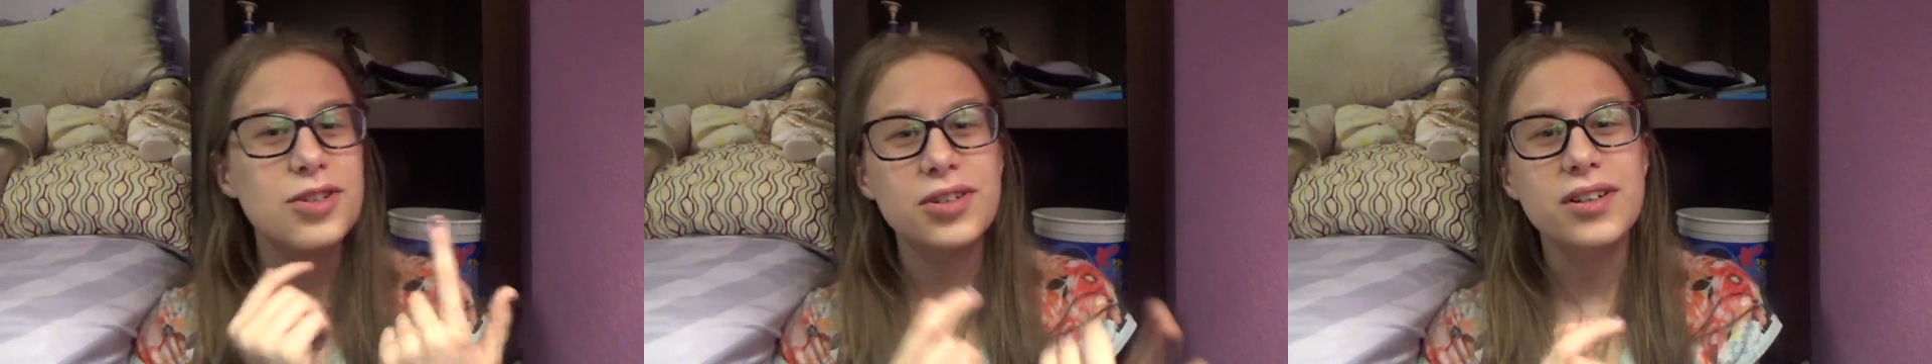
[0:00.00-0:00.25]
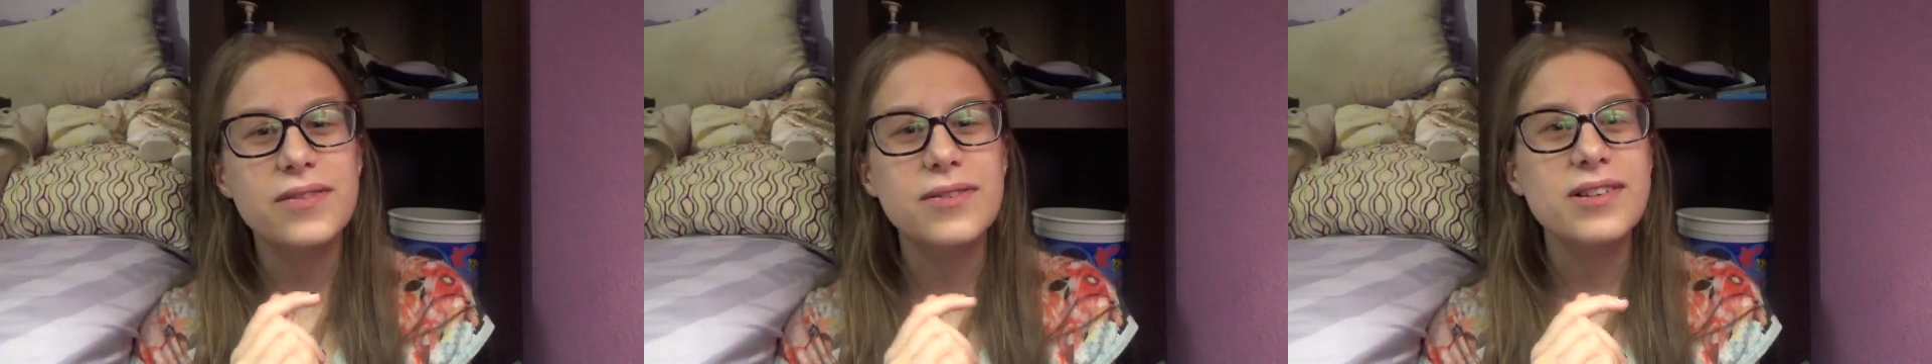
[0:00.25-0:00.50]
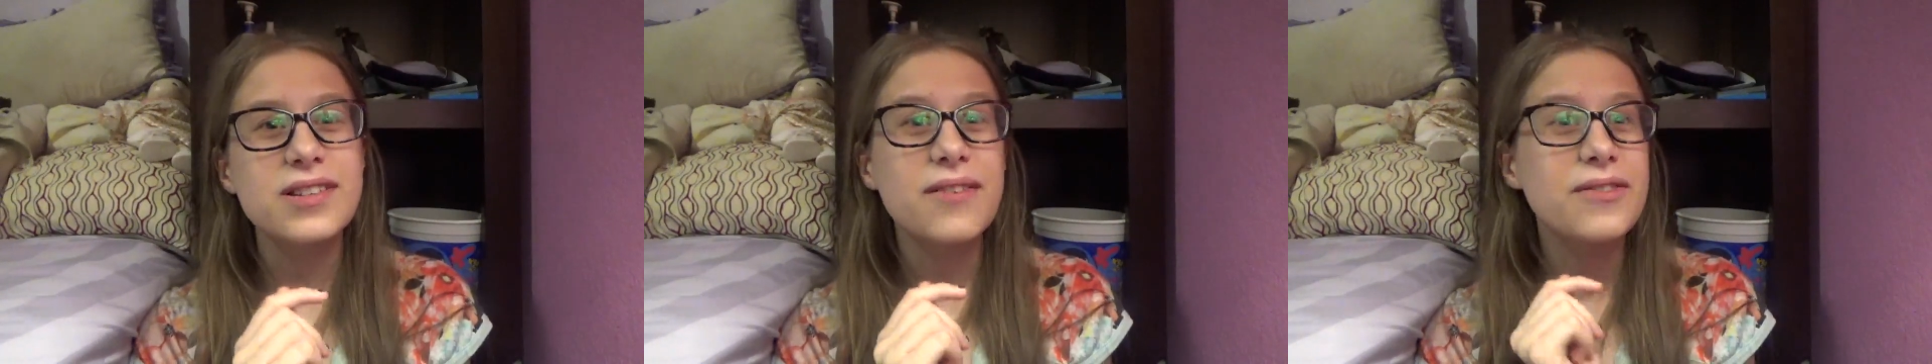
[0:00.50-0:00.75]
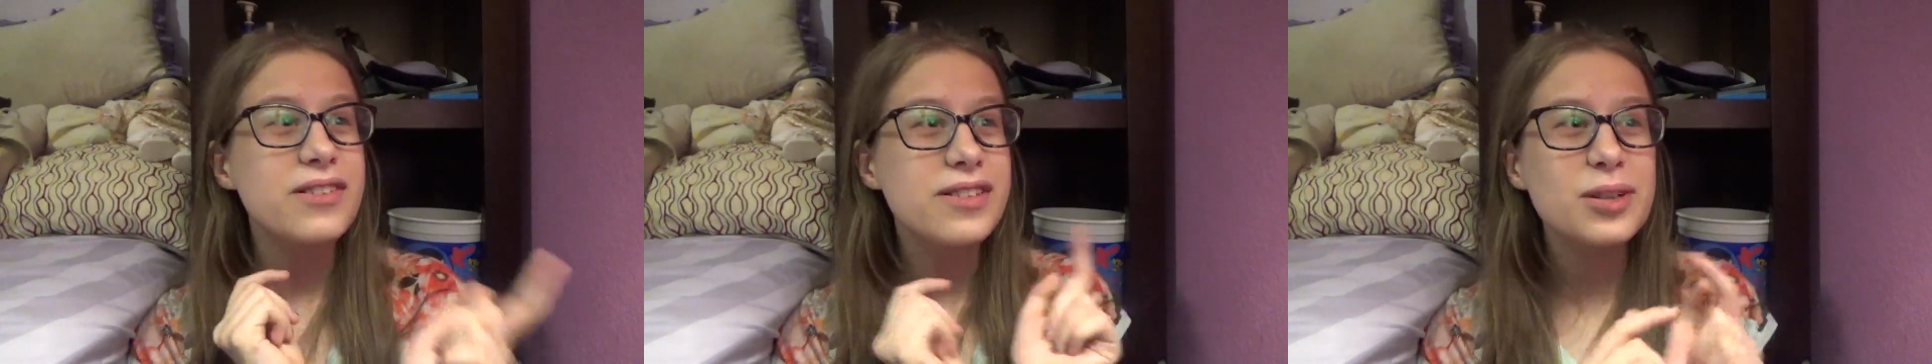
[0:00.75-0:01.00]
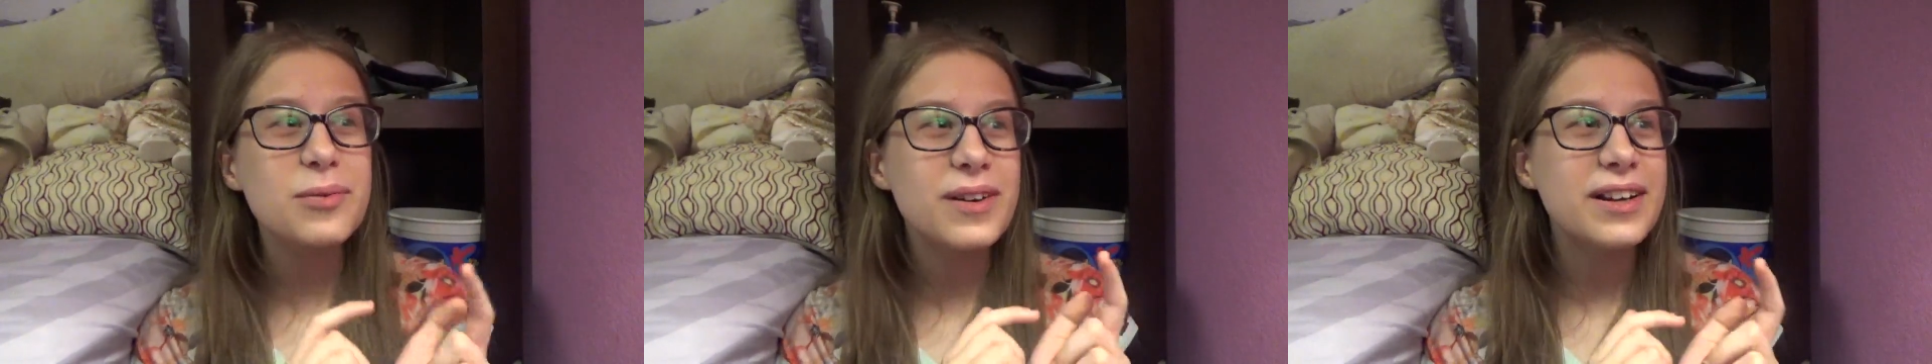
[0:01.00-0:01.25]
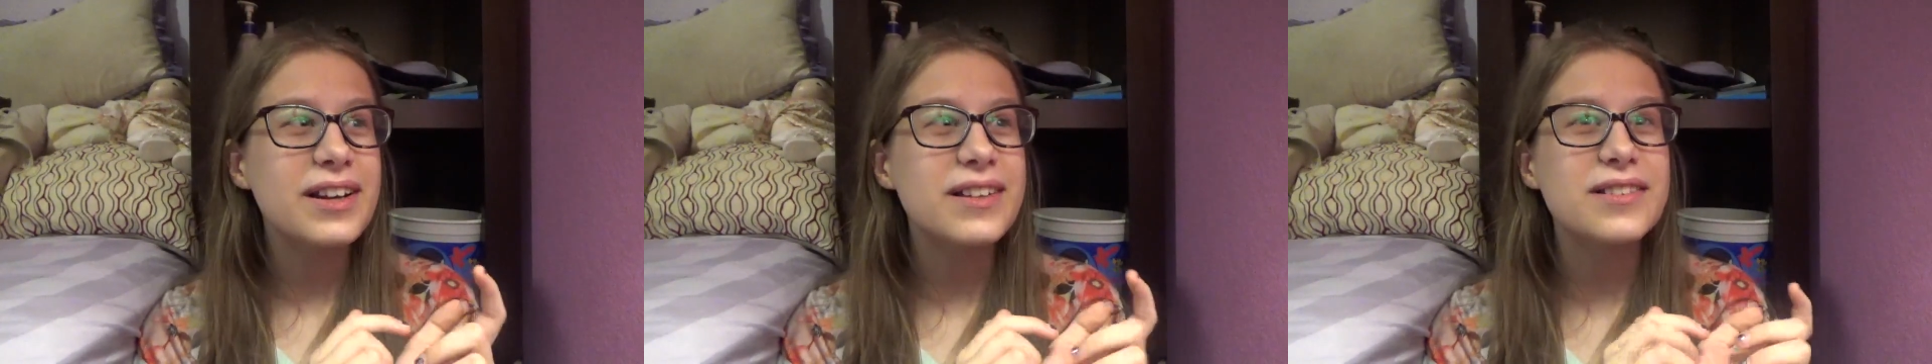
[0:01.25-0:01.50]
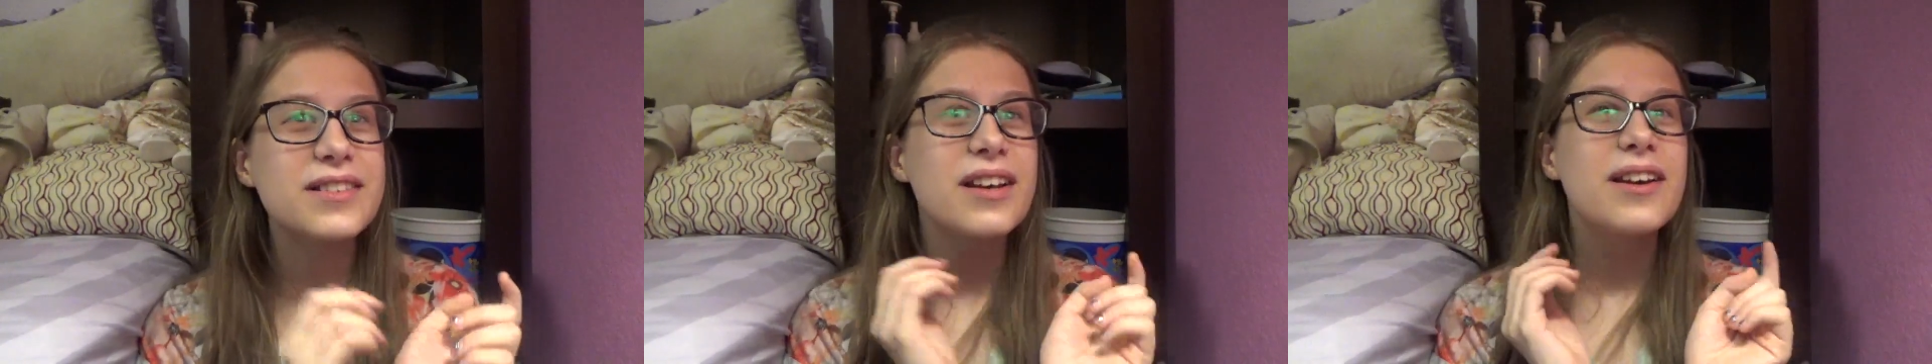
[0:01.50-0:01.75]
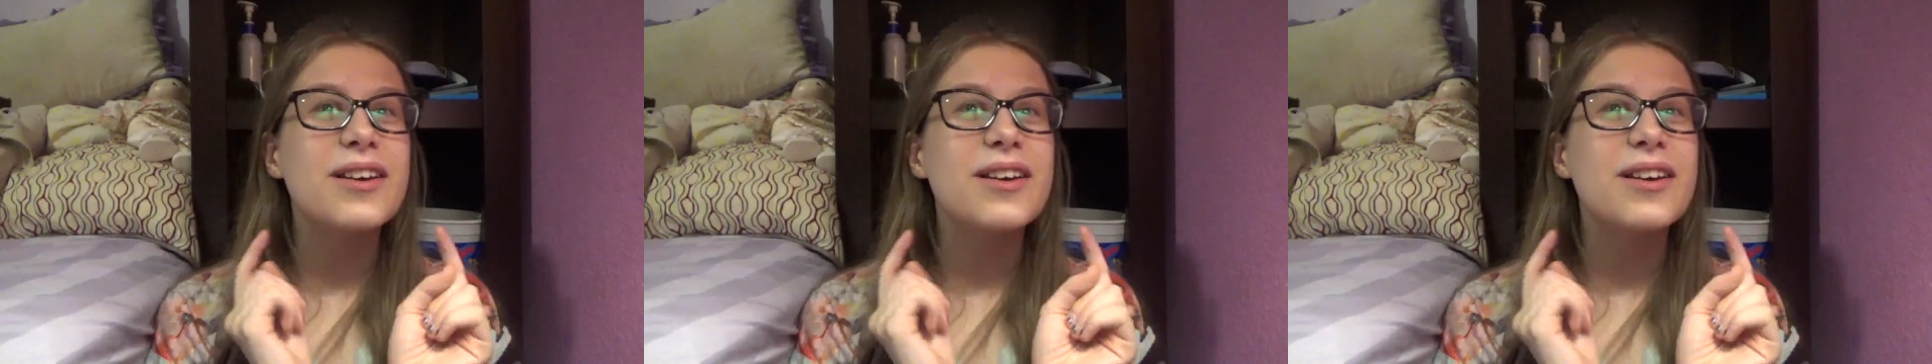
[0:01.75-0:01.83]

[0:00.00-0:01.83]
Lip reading: transferred to 7 Silver Kids,